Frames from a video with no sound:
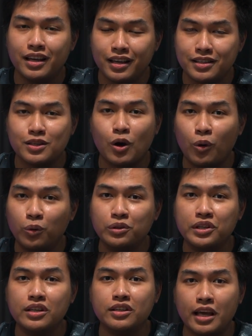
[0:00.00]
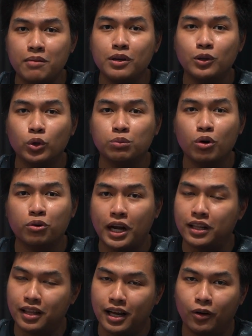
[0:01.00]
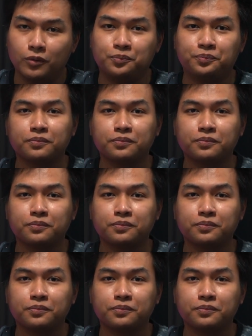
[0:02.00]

is the only gaming notebook right now,